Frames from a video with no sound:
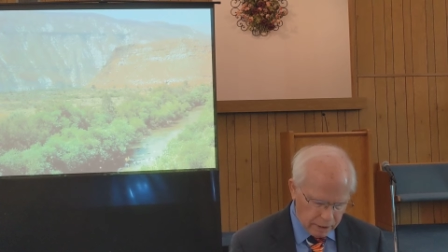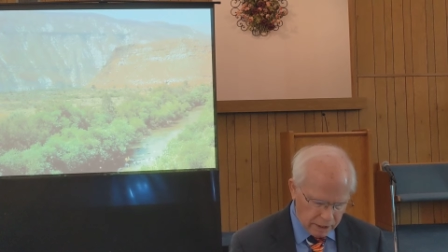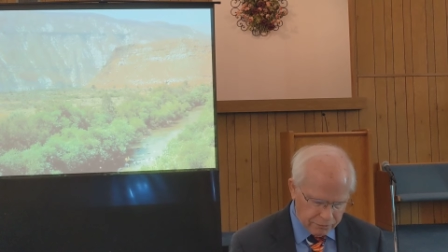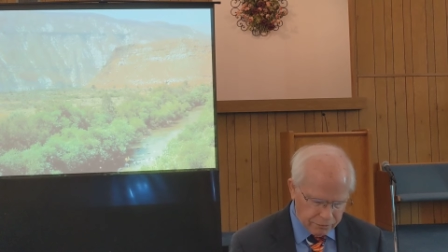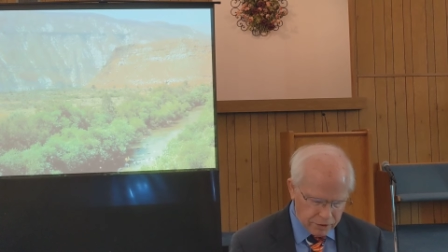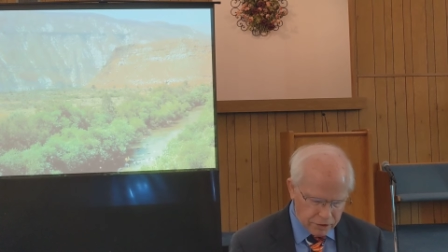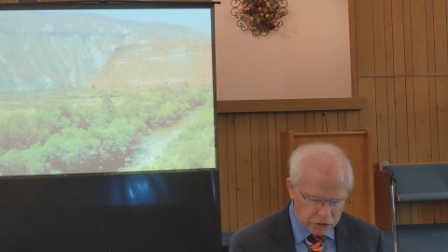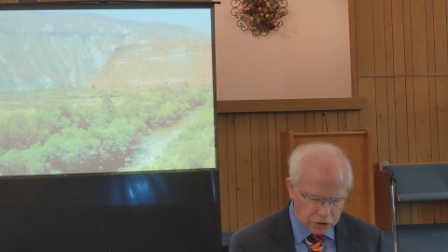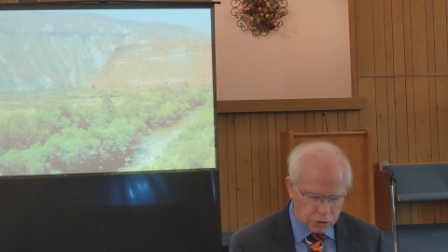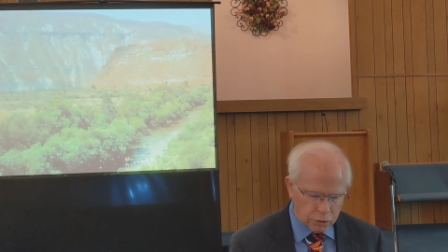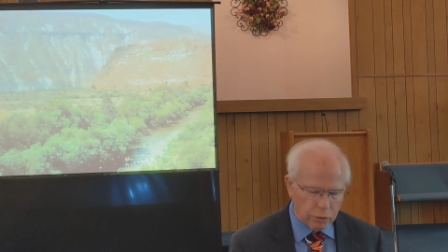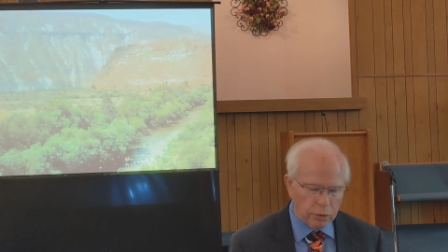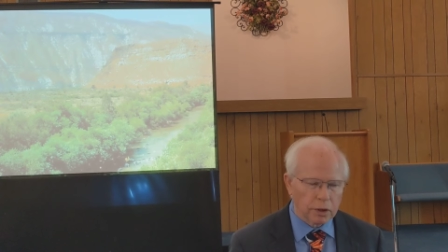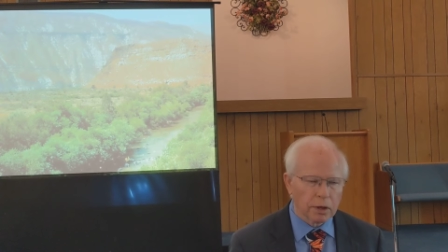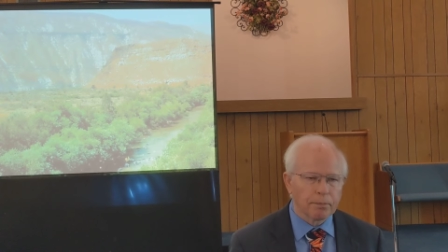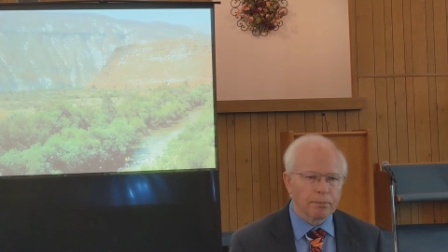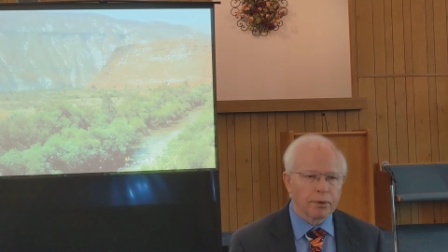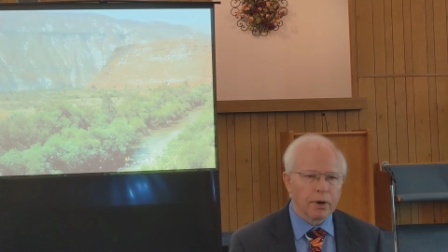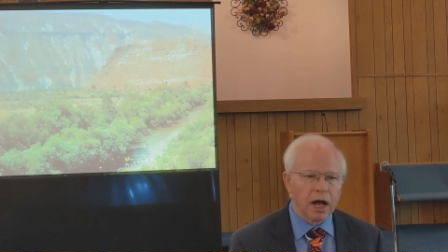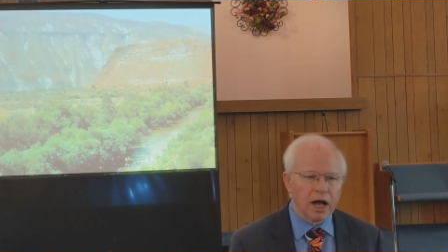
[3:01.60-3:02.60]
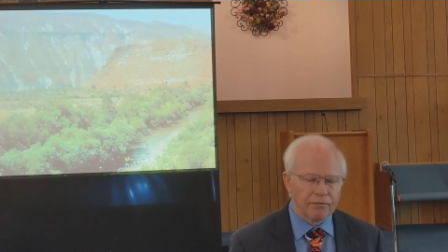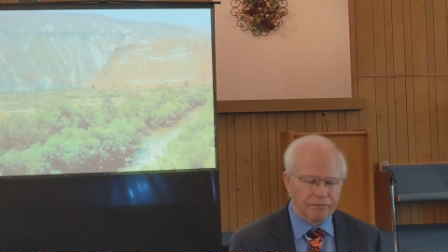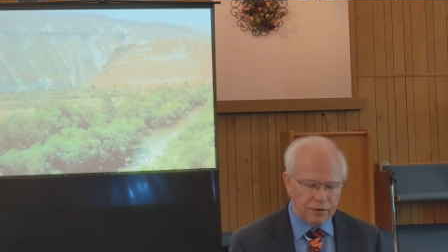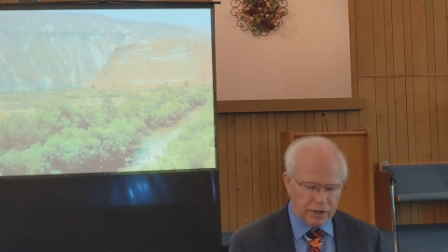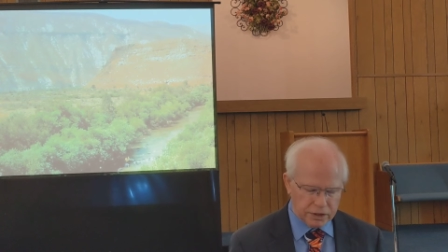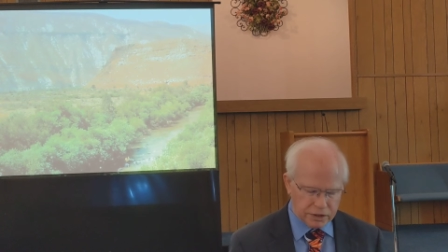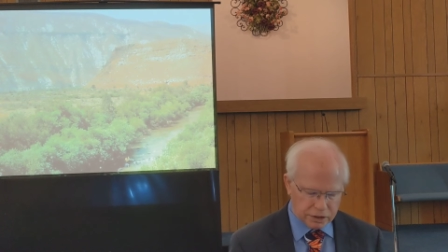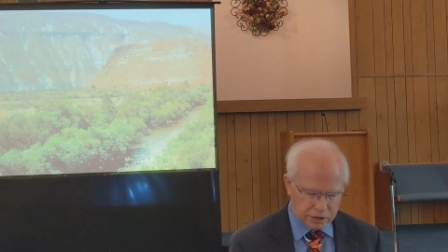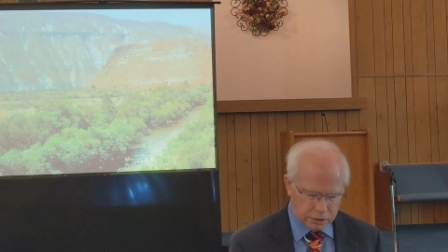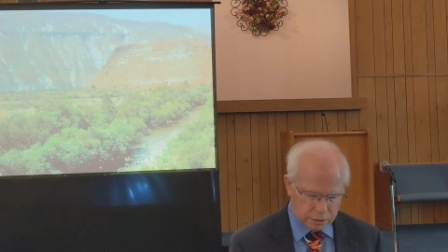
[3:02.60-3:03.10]
Even the school of
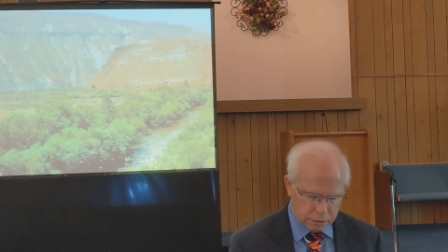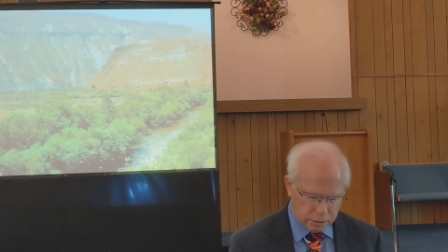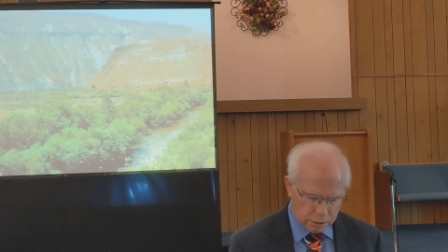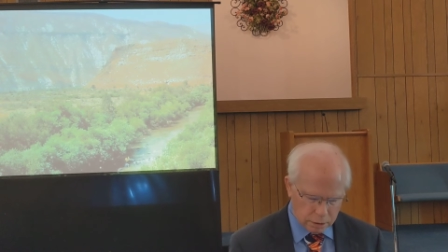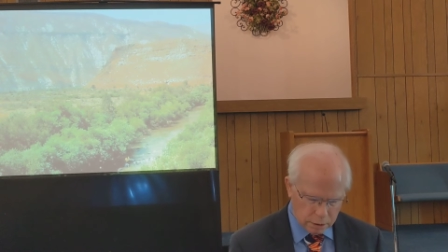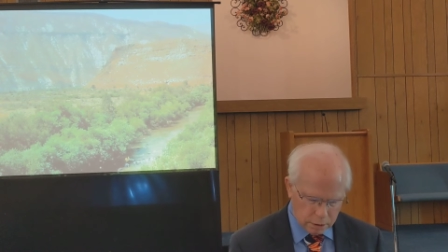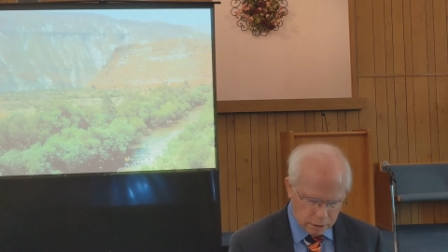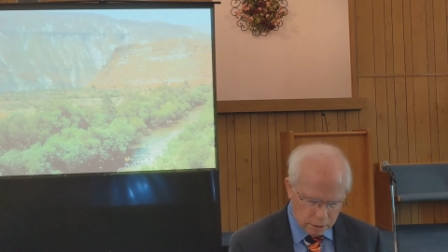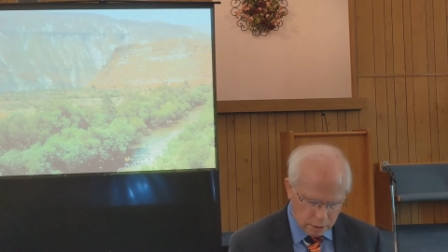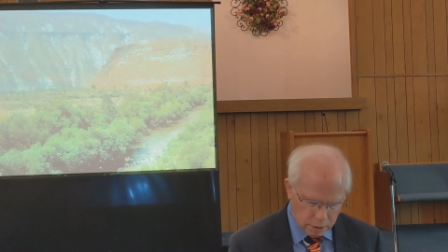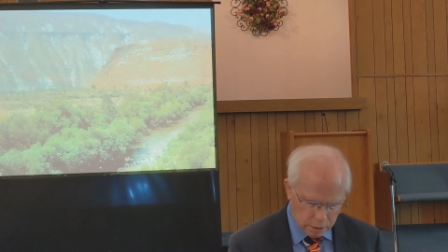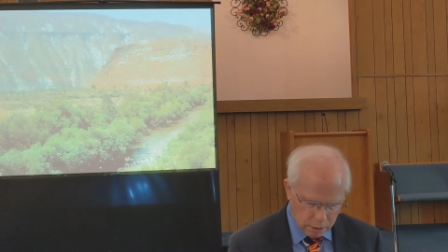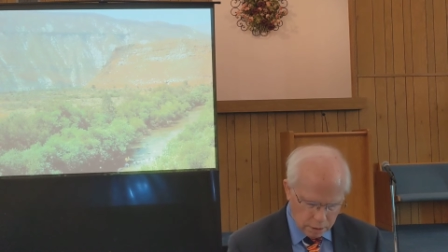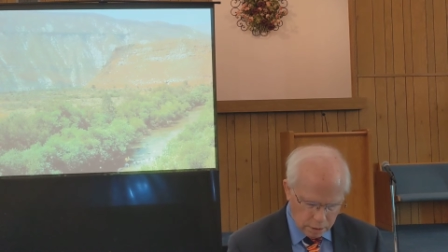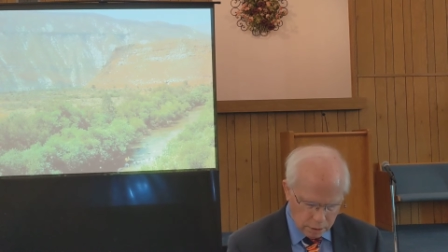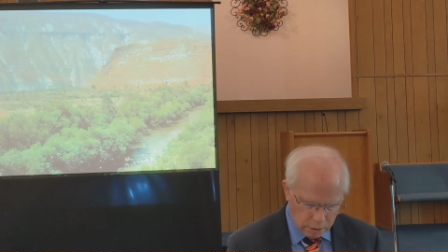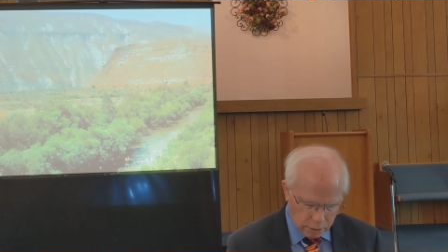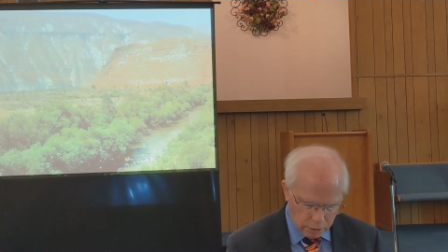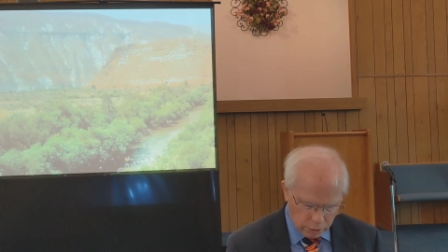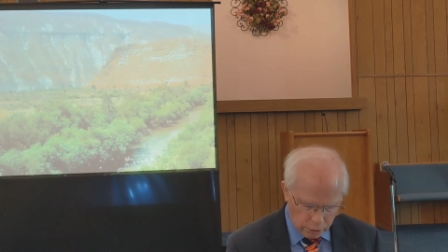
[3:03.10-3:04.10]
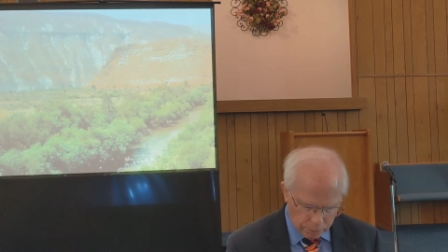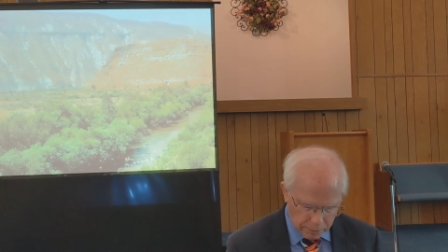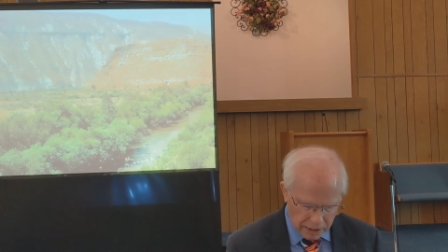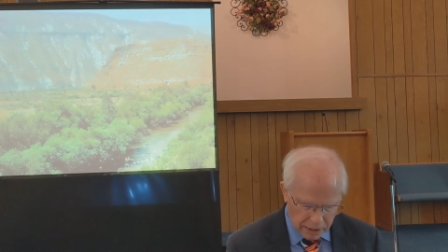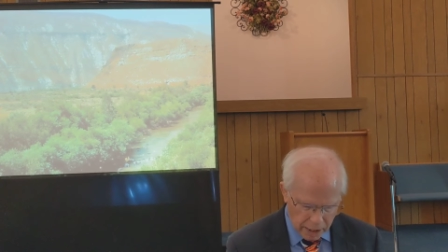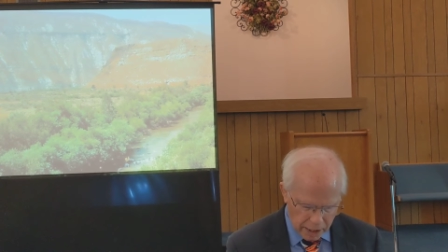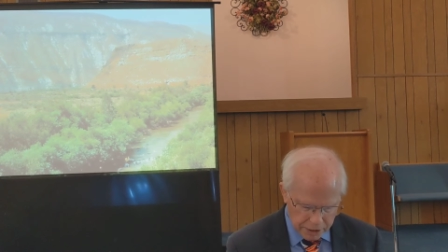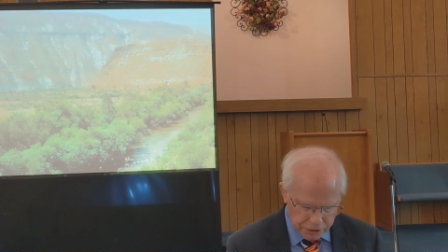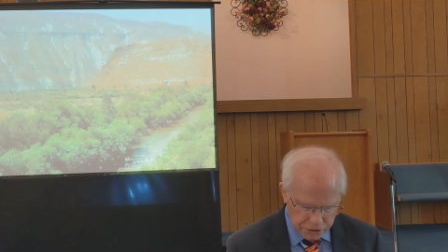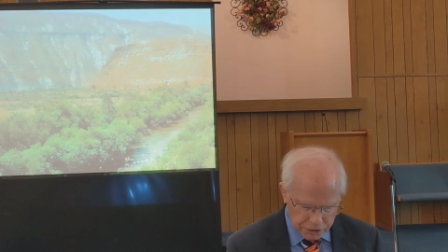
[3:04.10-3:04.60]
prophets, whom
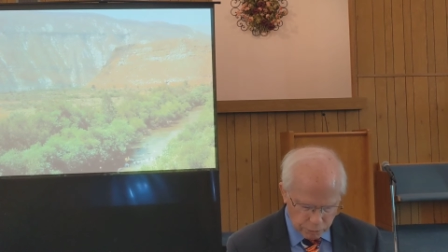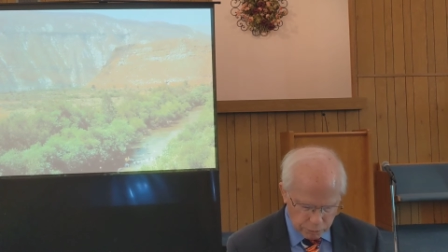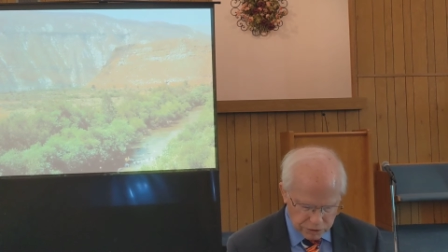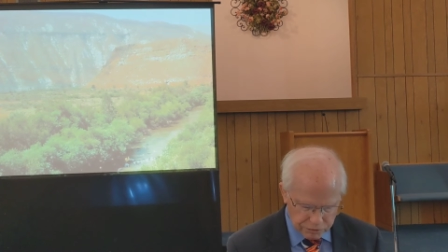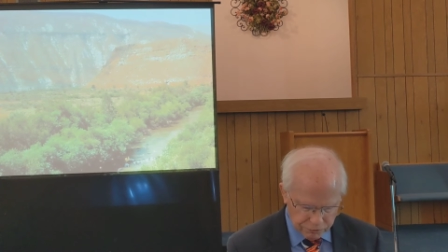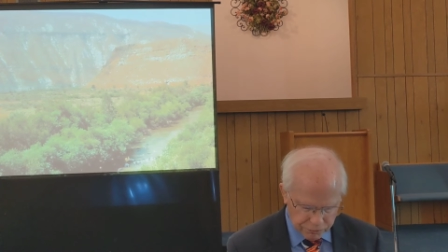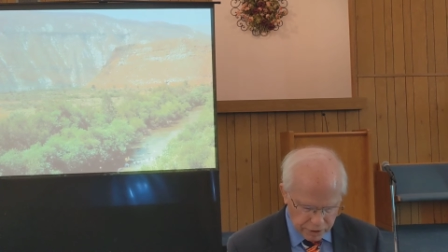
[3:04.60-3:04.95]
Elisha was